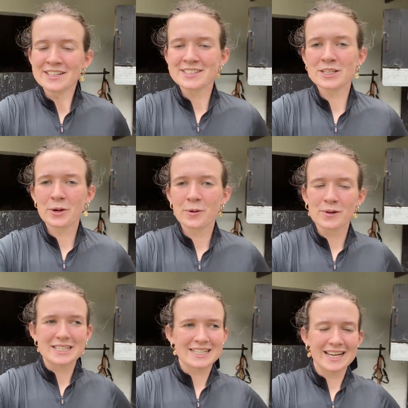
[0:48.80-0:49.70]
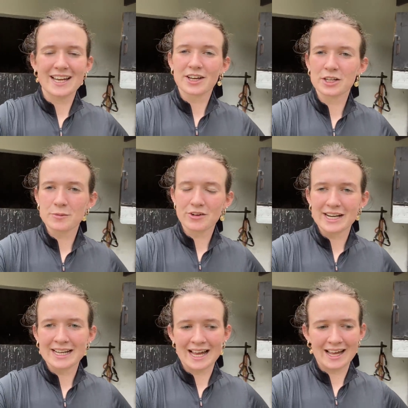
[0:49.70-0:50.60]
So today I'm going to be
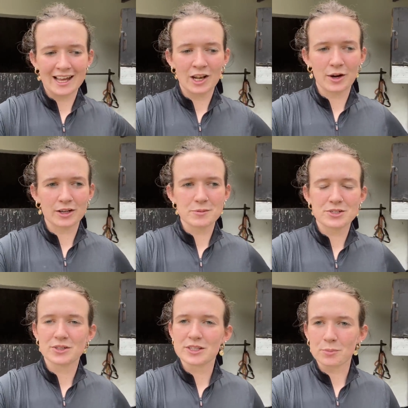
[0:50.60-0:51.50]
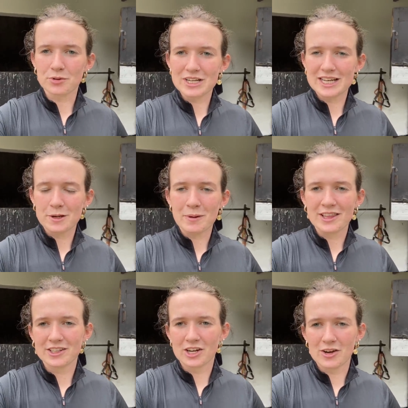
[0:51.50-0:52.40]
riding Khal. I'm going to be doing the prelim
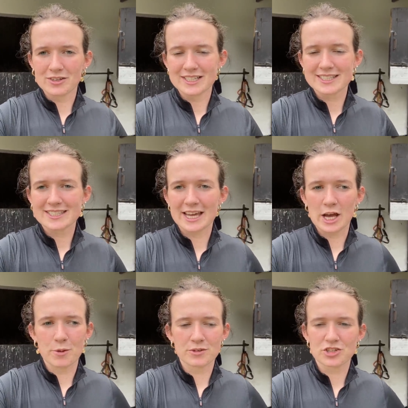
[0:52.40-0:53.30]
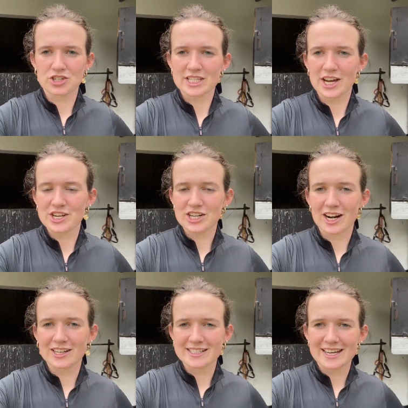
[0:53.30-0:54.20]
and the novice, the Dressage
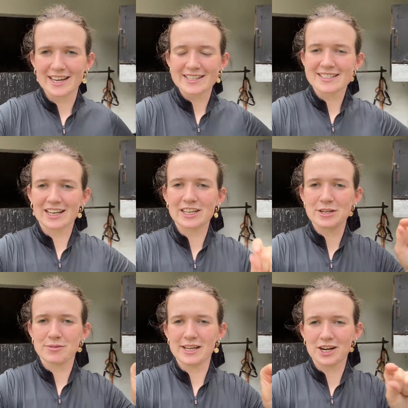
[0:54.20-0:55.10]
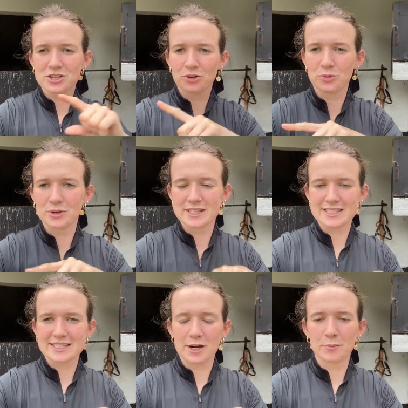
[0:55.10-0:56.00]
Ireland test. I'll leave the actual
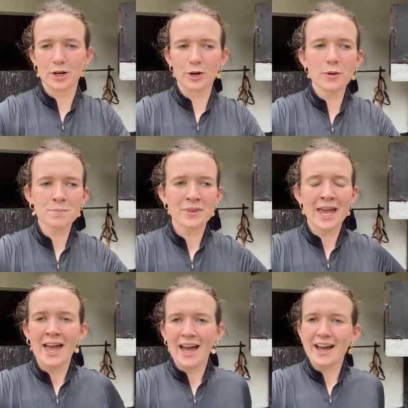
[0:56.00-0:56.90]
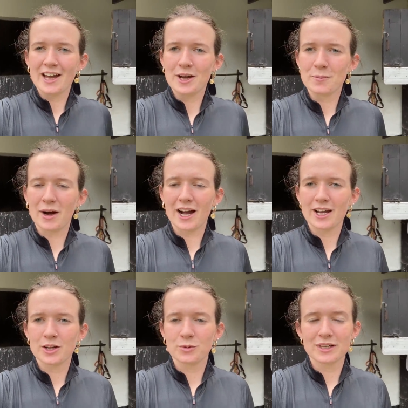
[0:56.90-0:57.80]
ones down below.
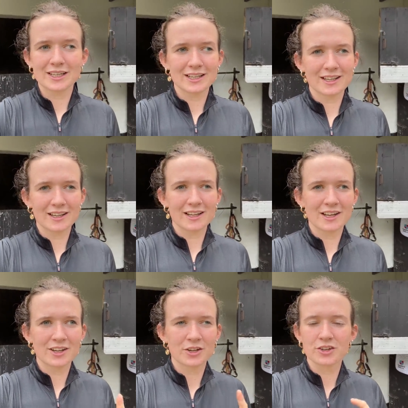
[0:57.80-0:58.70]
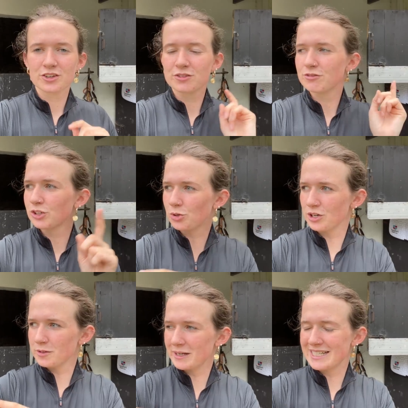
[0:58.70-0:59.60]
I will
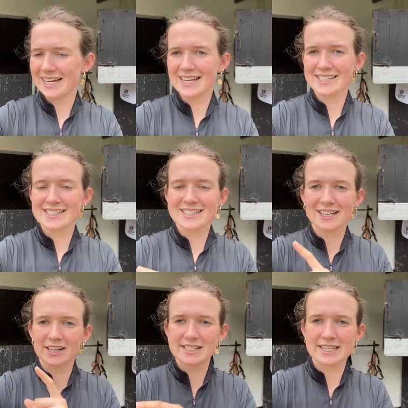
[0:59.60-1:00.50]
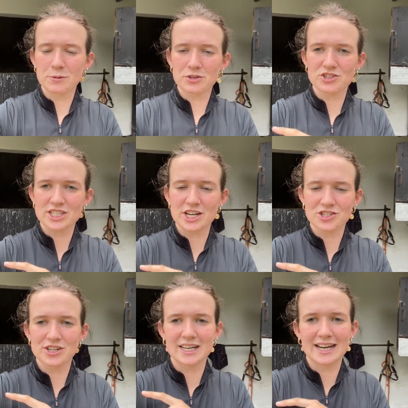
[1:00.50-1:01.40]
record my test. I'm going to set up the dressage
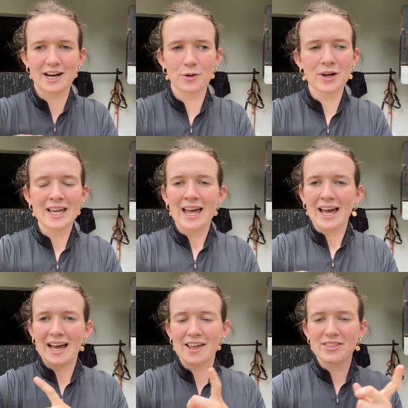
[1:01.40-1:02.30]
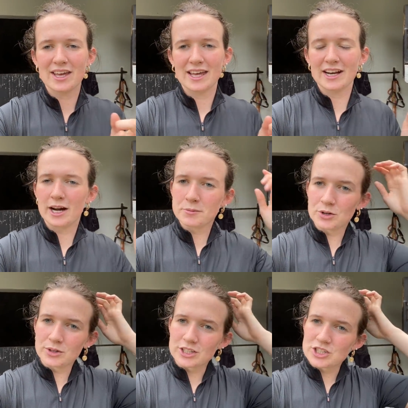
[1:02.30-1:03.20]
arena now, and then I'm
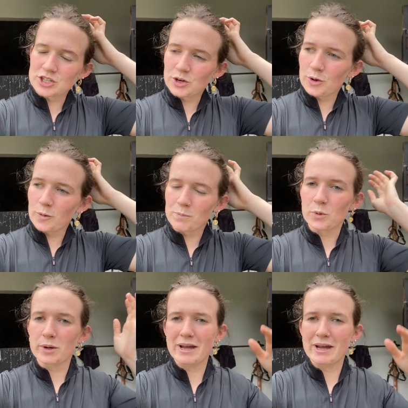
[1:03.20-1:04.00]
going to, when I'm